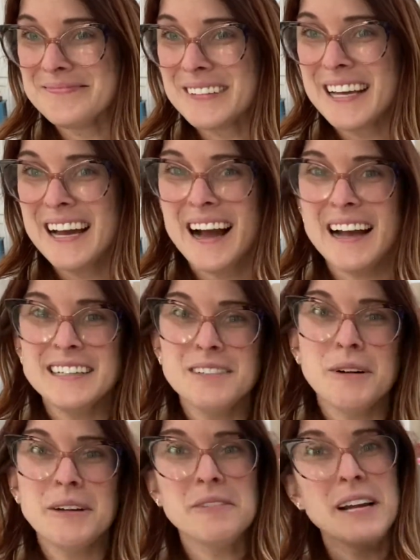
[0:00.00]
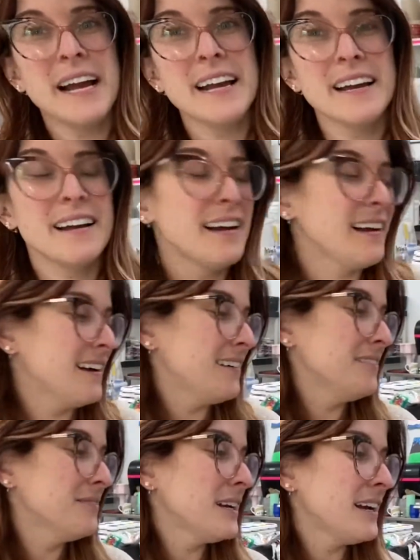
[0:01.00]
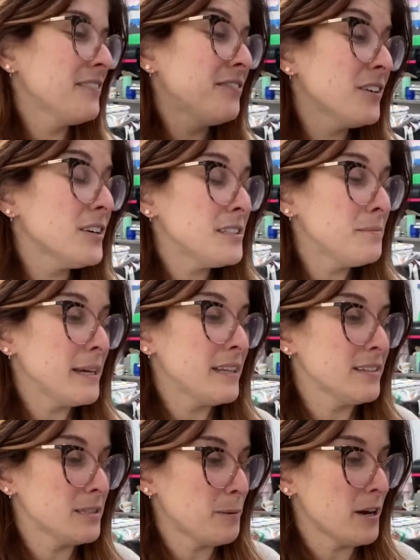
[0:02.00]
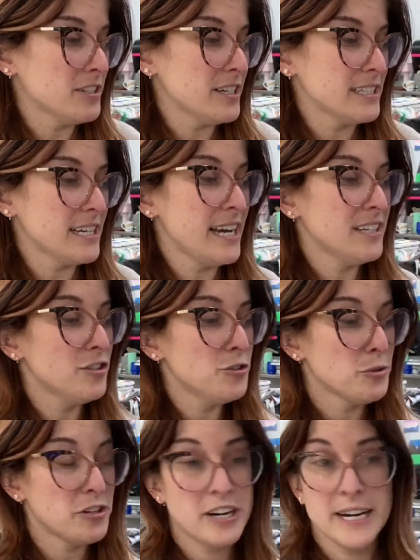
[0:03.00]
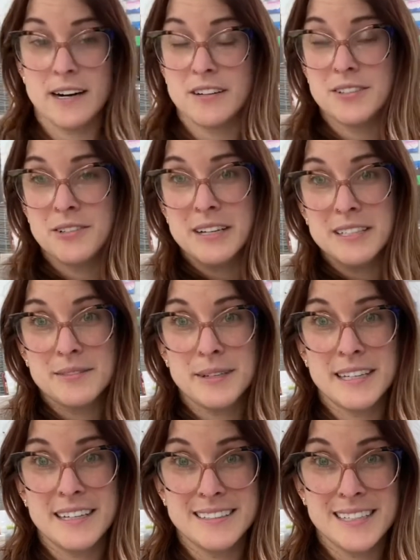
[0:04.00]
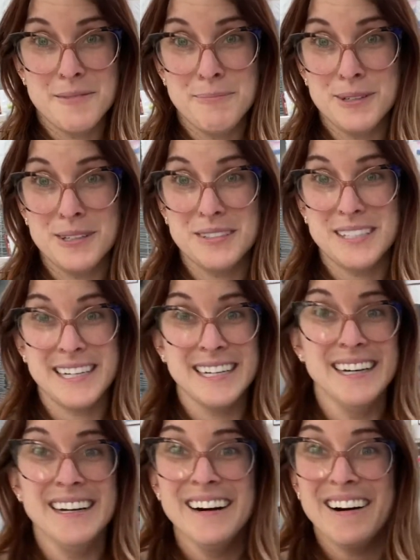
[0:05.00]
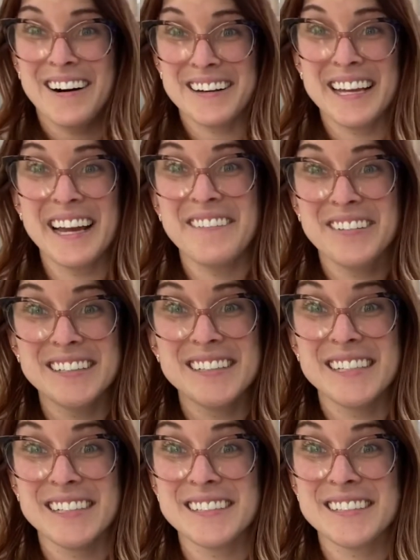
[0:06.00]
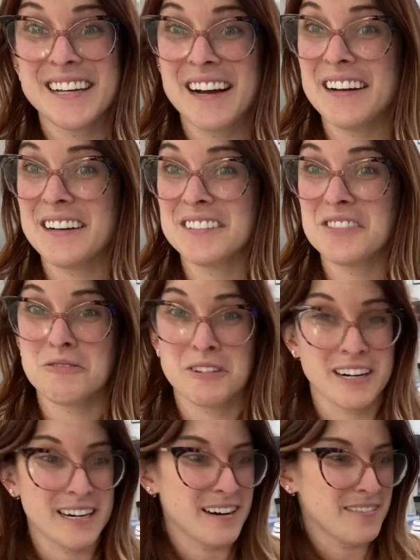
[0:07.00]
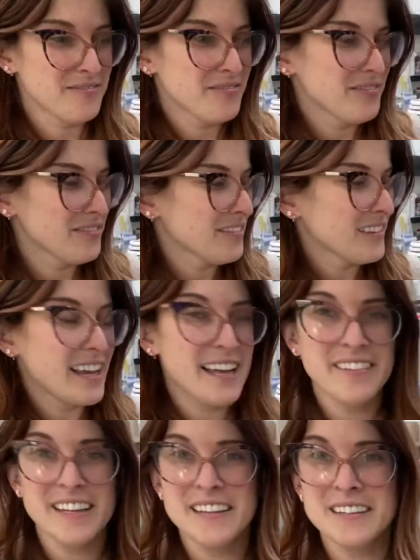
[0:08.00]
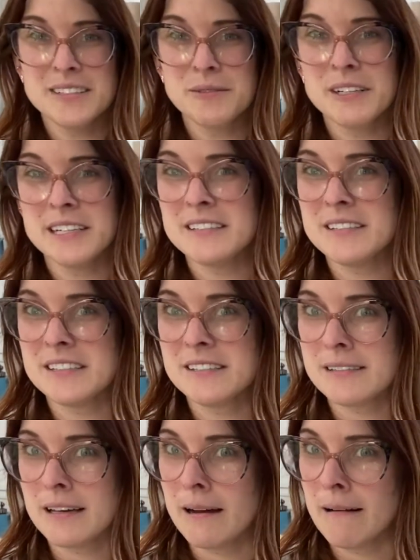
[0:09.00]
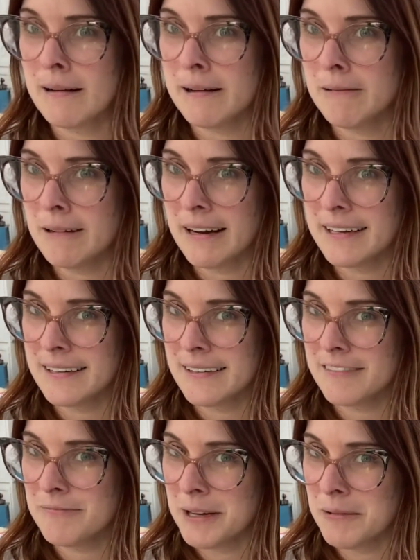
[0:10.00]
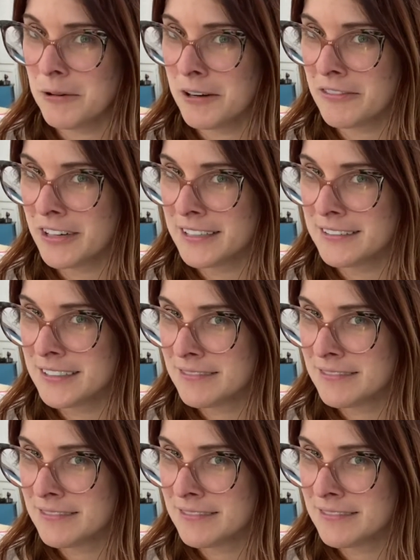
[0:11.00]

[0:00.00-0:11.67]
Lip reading: I did one when I first made this project, I had shorter hair. So that's why the example you see on Canvas is shorter hair. And then this one is a scary one I did of my boyfriend.